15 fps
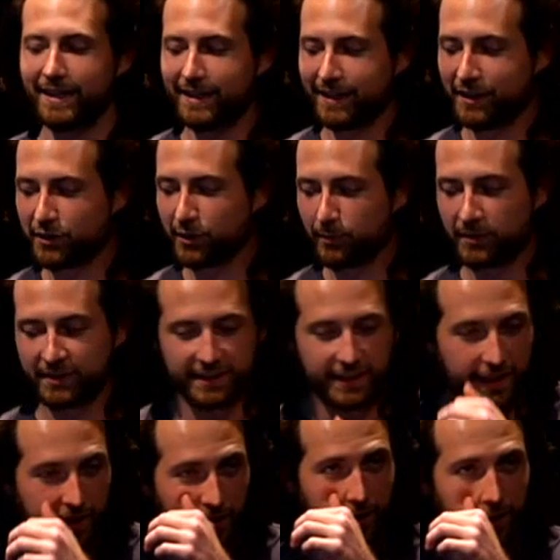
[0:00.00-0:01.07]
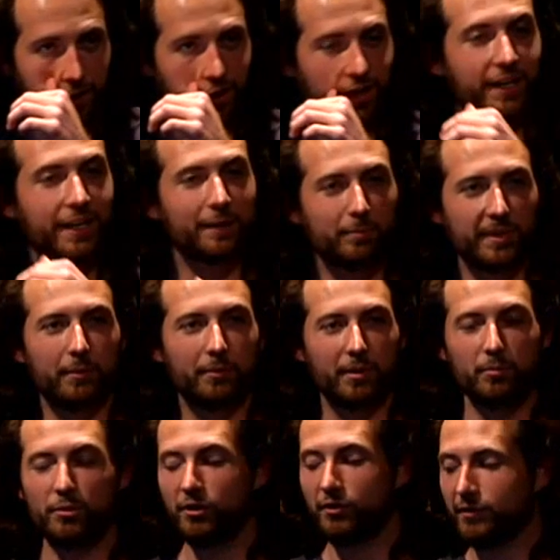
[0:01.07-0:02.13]
and the DCCC are going to be able
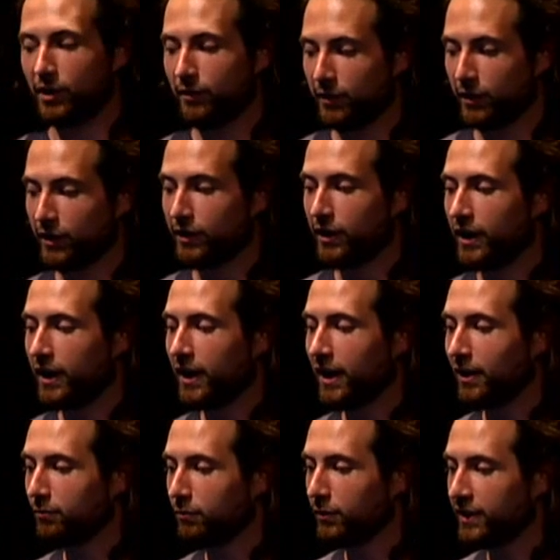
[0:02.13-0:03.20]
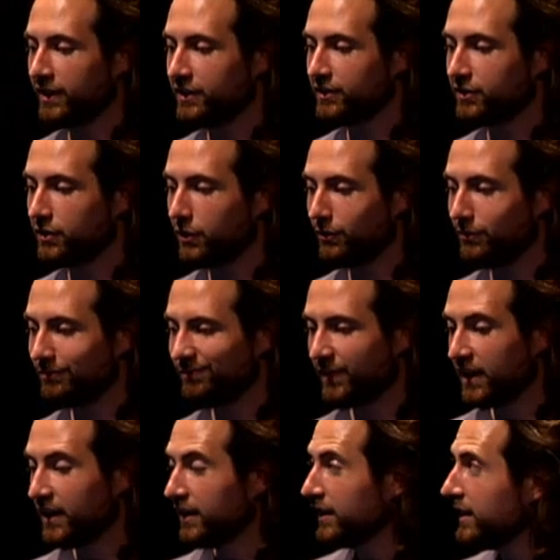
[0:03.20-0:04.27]
to move over really soon.
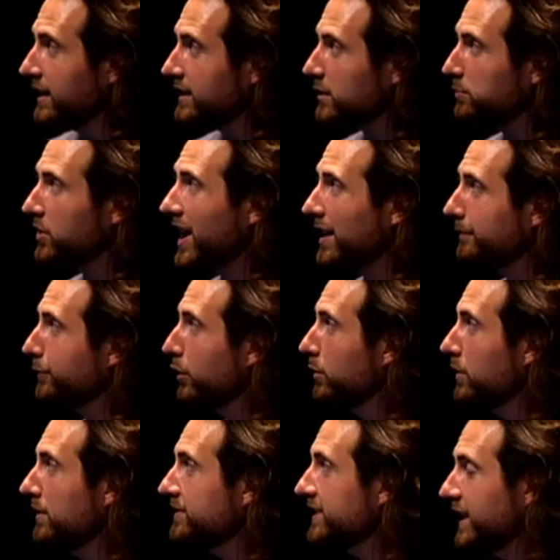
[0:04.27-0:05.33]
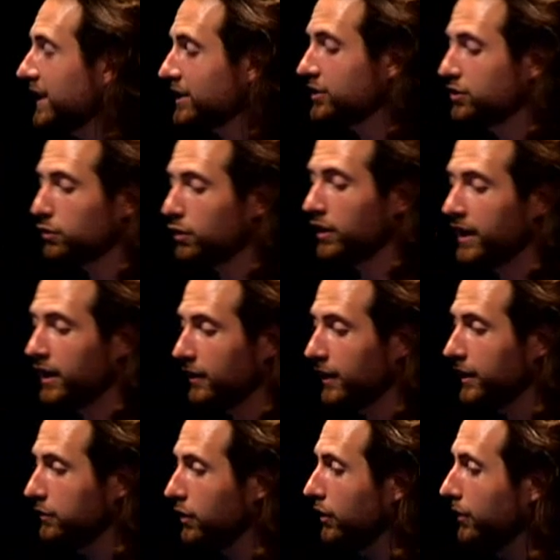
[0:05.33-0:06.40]
It's a platform we've seen
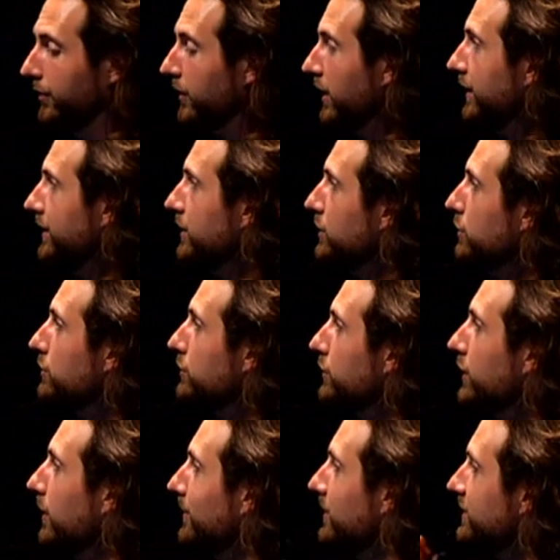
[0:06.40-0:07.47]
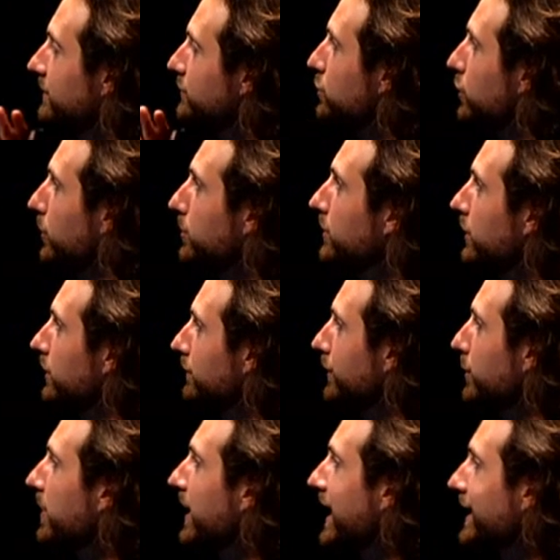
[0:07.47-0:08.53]
extraordinary growth on. The user numbers have tripled
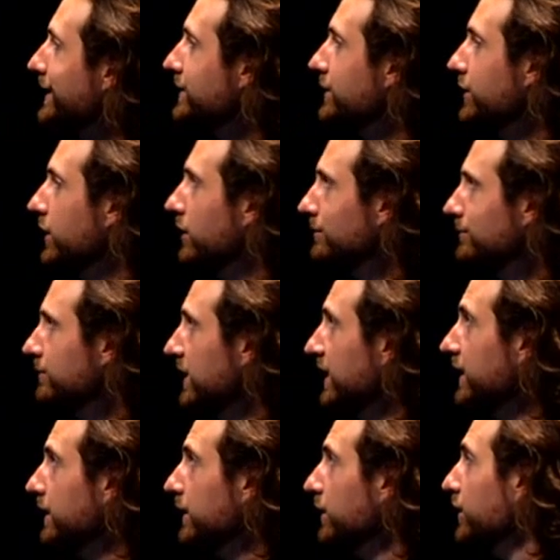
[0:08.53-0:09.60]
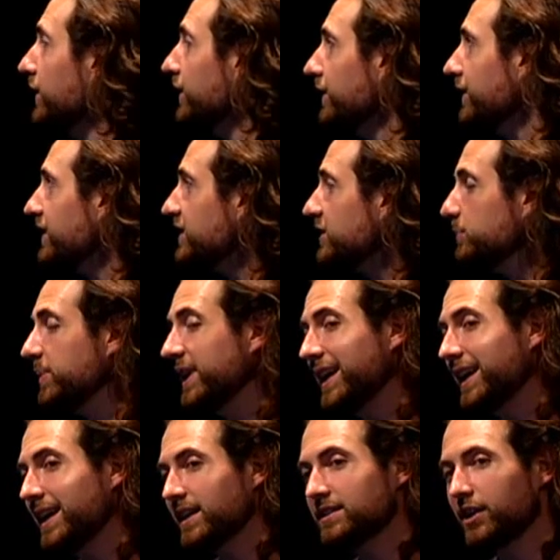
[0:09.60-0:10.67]
over the past year. The
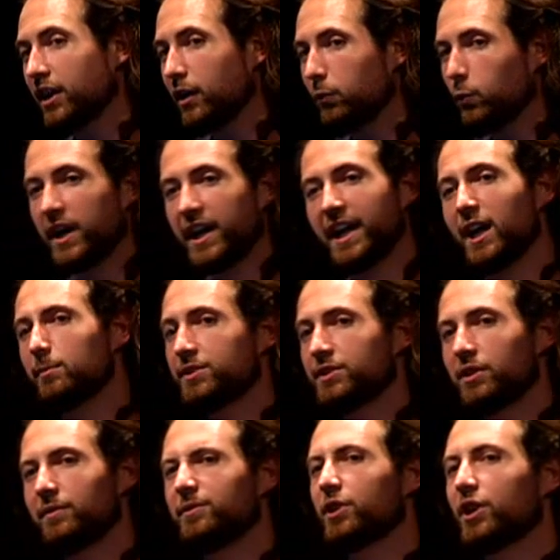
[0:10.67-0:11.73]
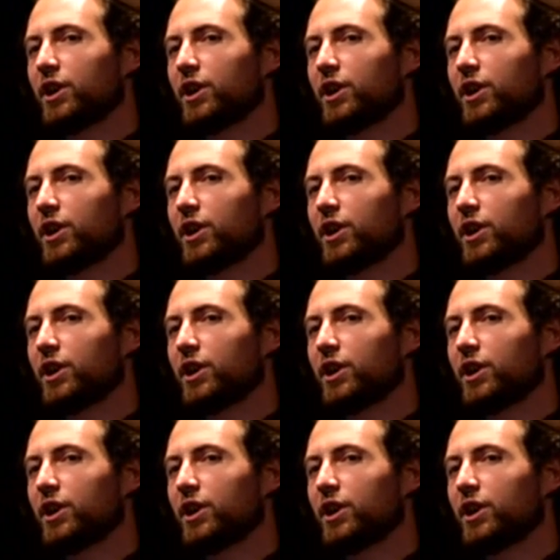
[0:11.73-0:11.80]
speed has gone way up, so if